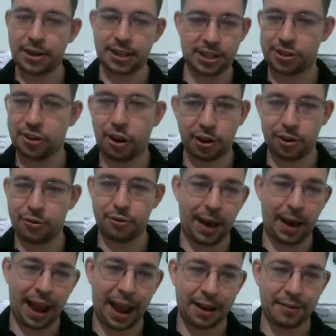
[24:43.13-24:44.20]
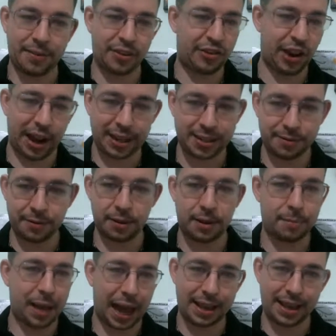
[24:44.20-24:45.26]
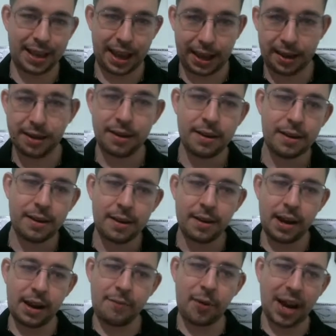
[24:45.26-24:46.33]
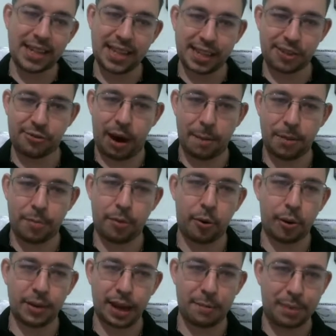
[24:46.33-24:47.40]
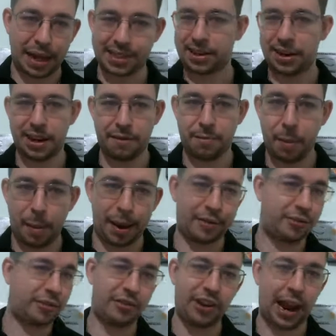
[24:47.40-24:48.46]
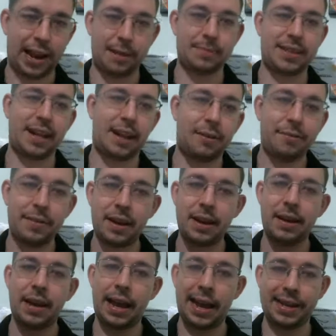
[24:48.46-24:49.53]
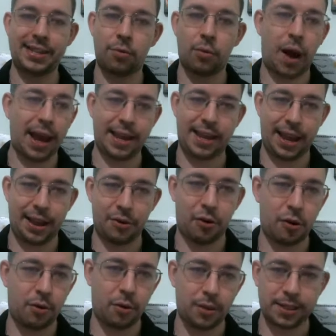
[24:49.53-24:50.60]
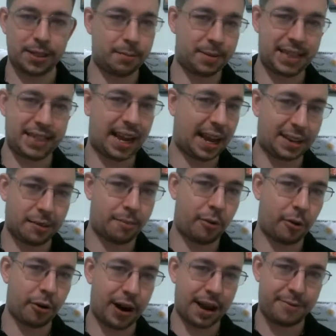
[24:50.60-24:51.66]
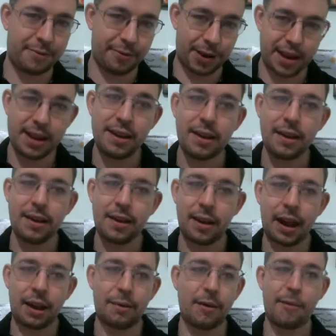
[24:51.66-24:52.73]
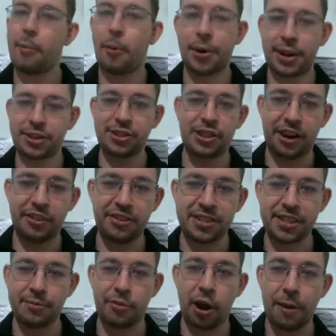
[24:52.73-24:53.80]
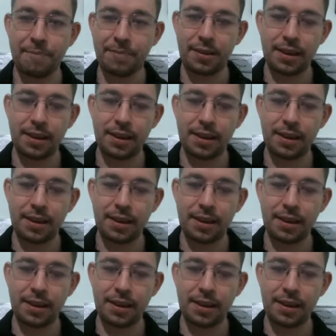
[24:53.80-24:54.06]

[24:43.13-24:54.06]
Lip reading: This is not a good way out of the checks for the black king. And if white does grab the pawn, then black's going to give perpetual check himself against the white king, or simply take the pawn on a3 with pawn exchange, as it were.